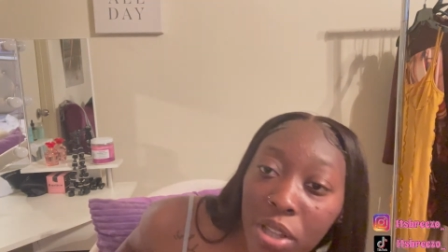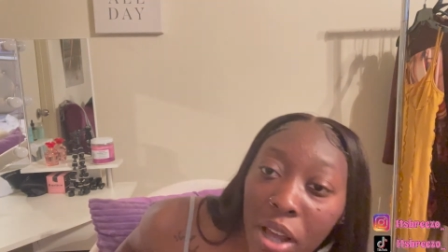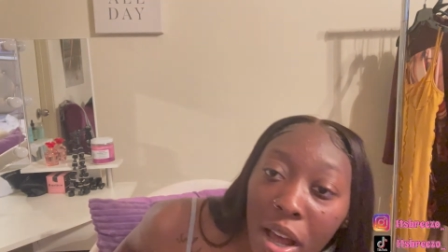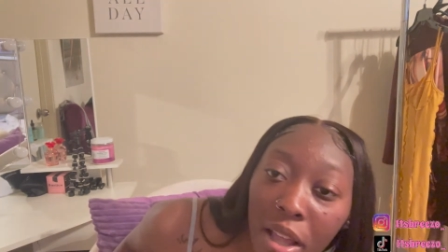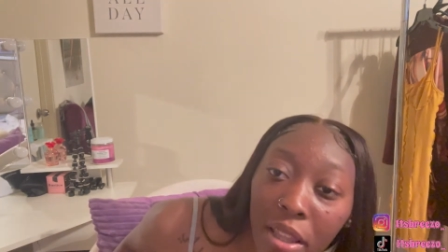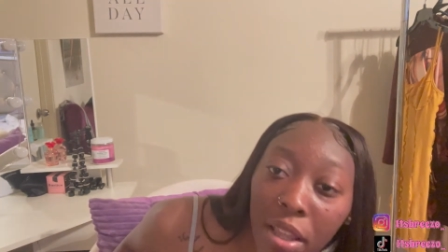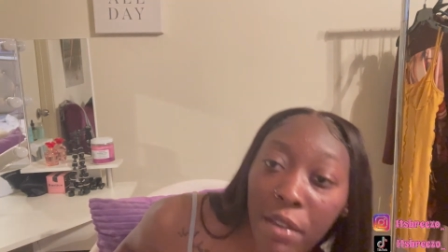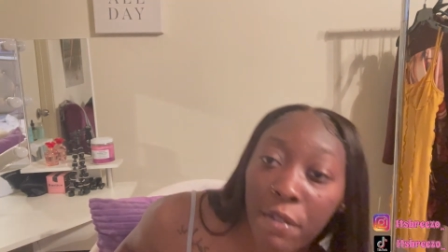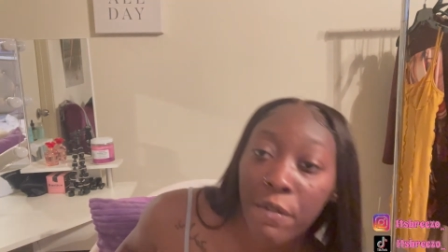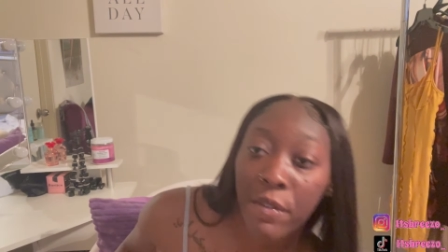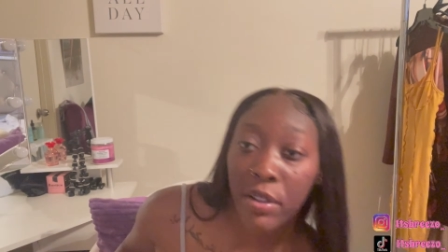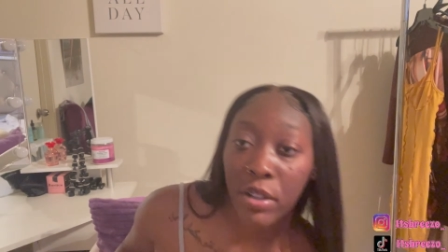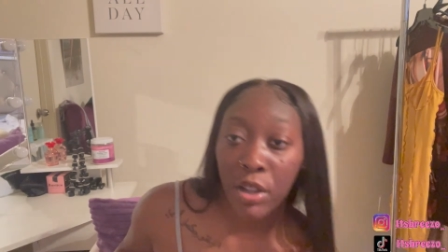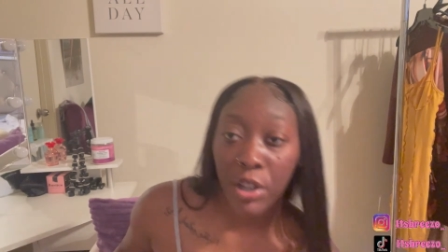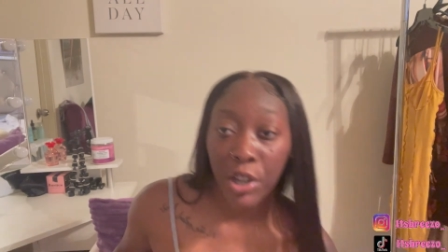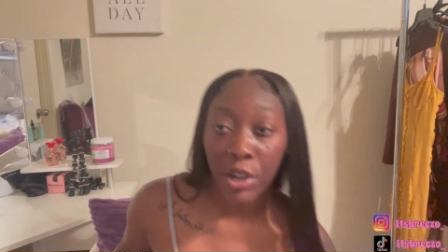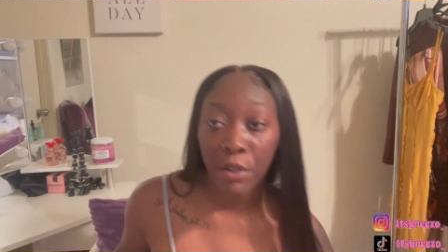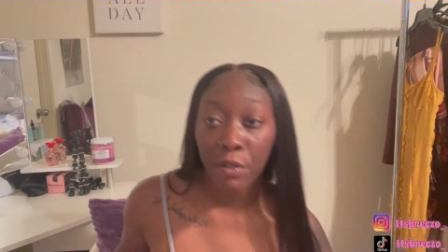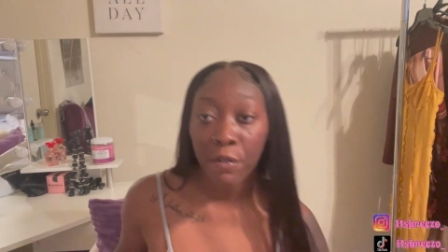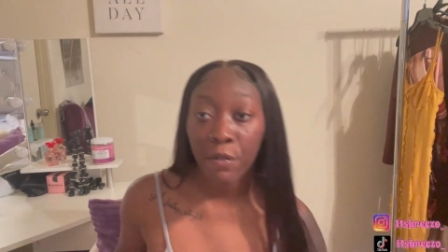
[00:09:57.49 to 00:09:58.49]
how they feel
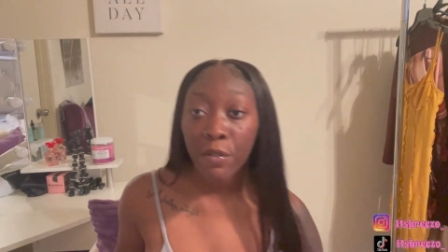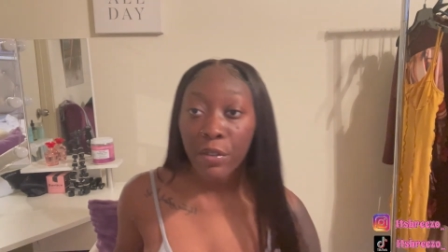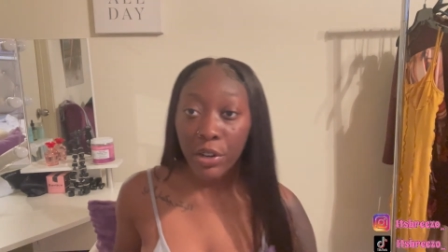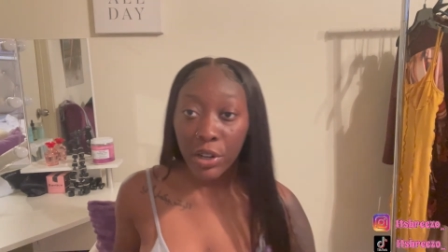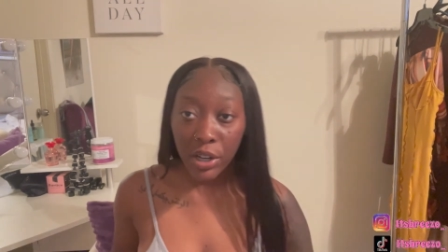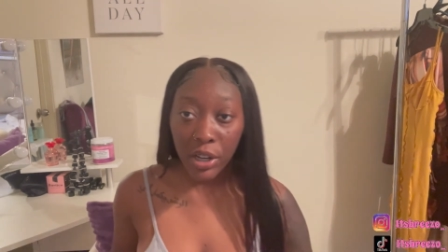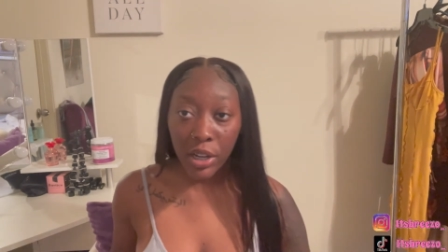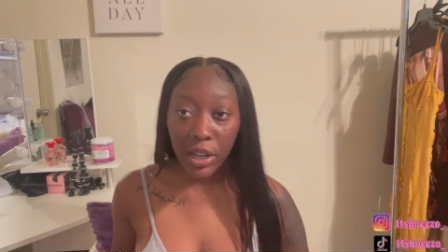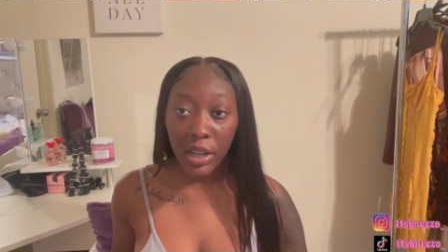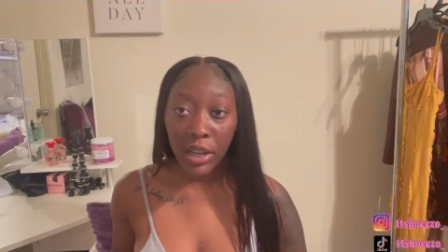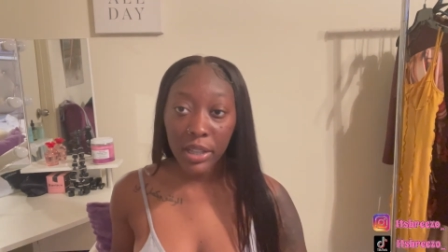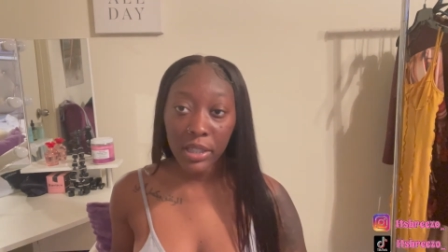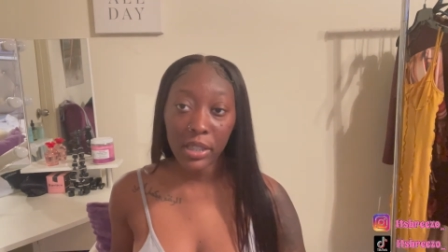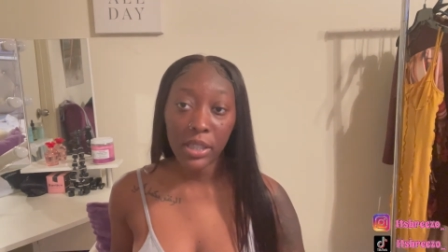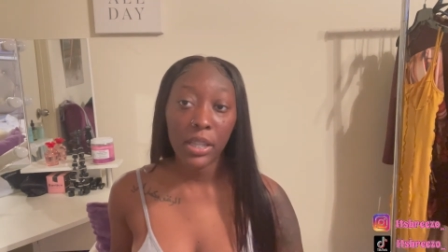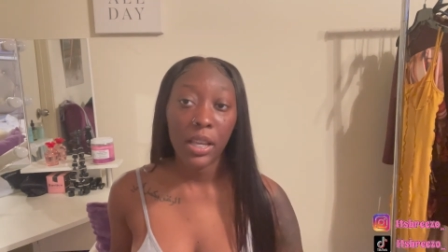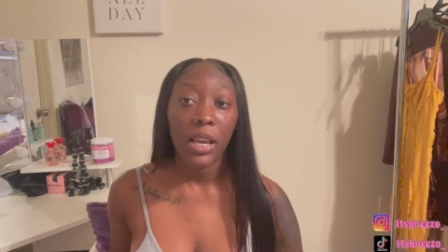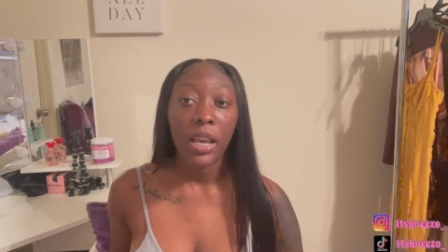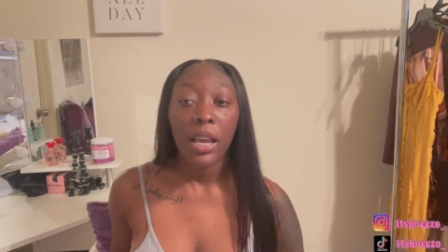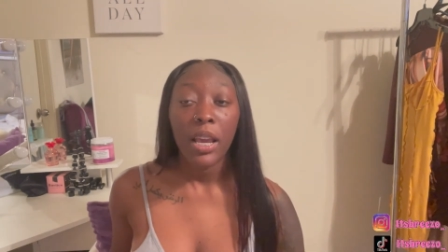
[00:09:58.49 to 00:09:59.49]
on your foot,
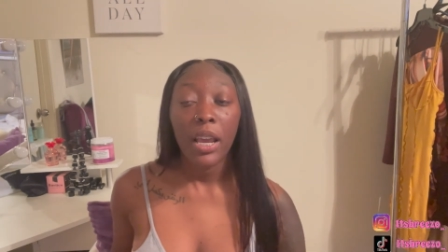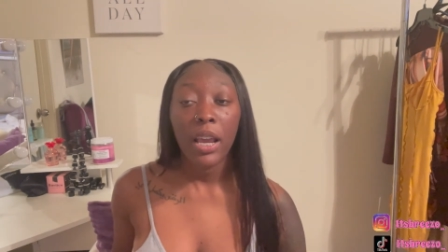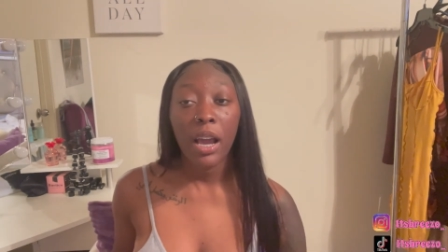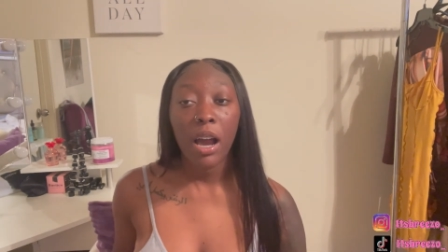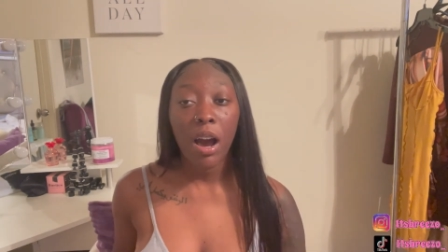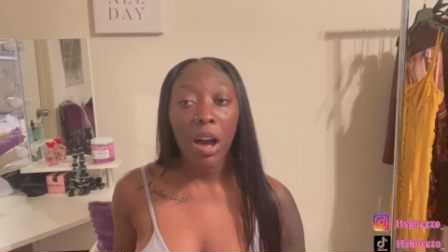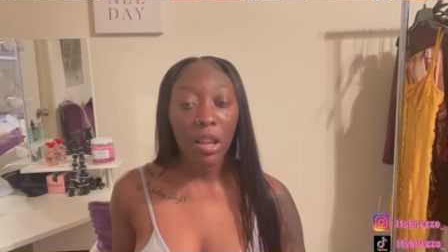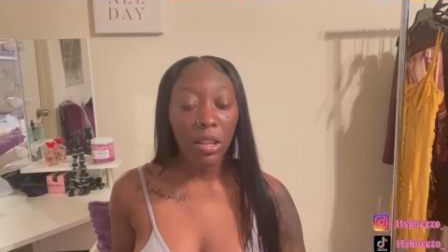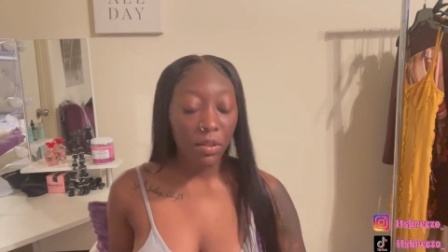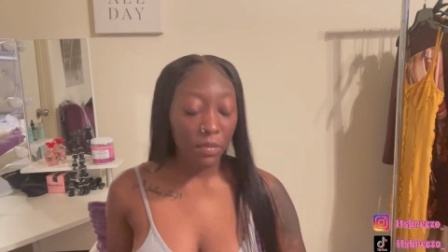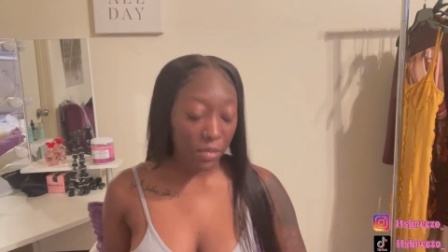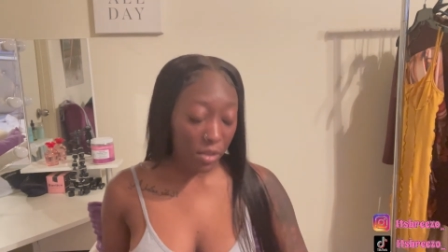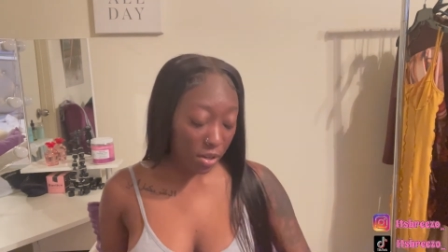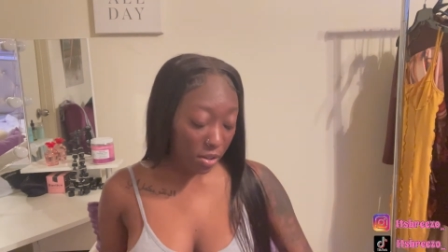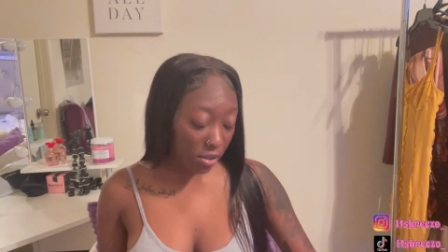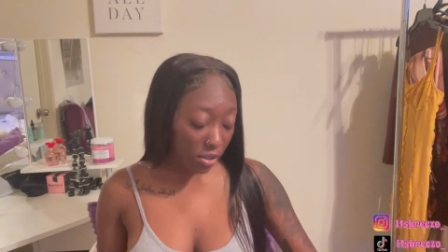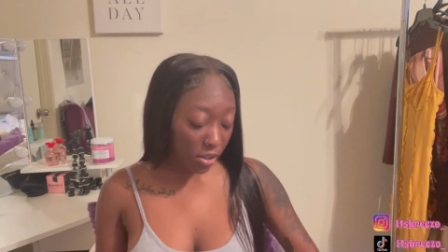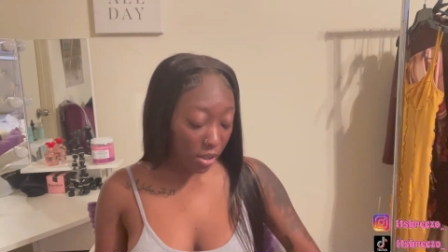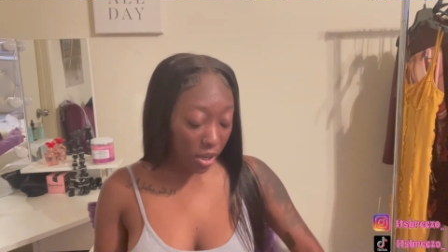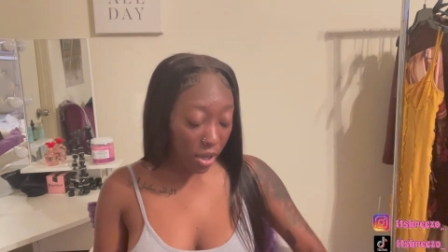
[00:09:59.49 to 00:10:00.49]
and all of
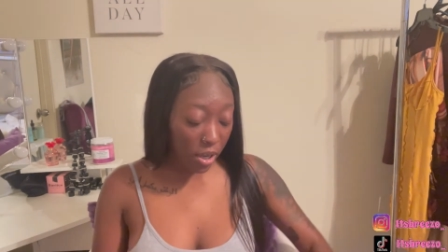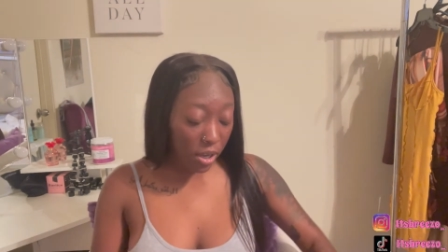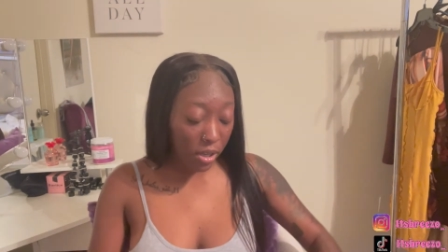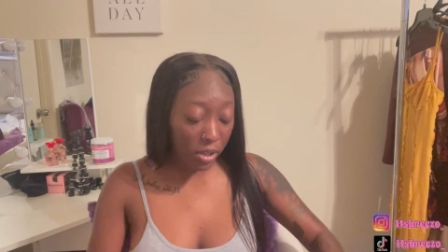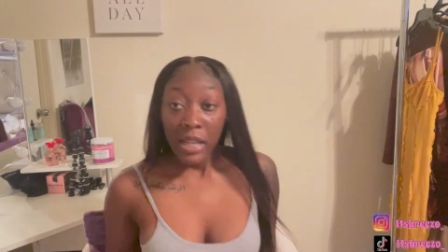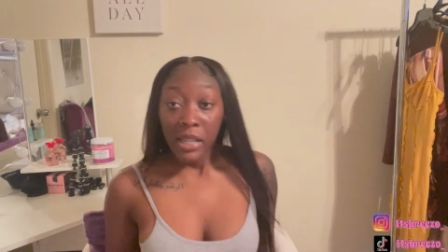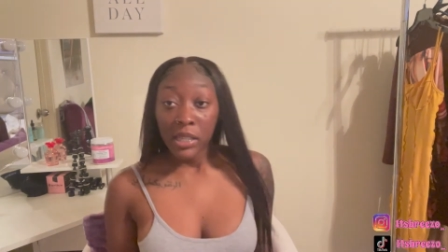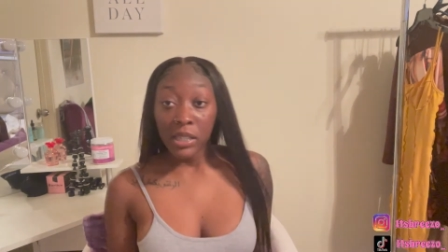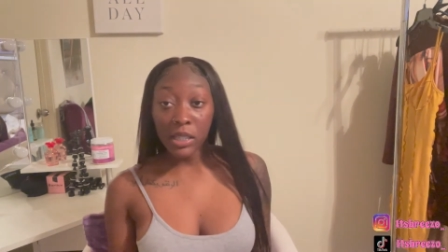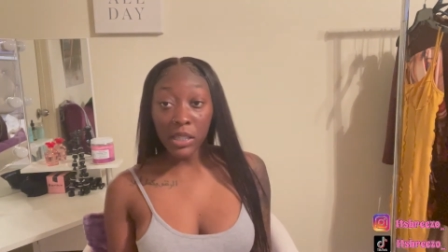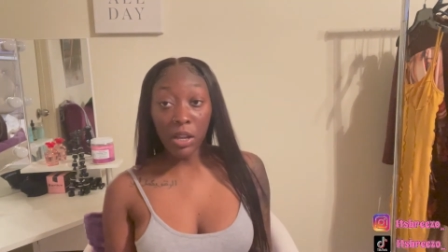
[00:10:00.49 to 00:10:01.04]
those things.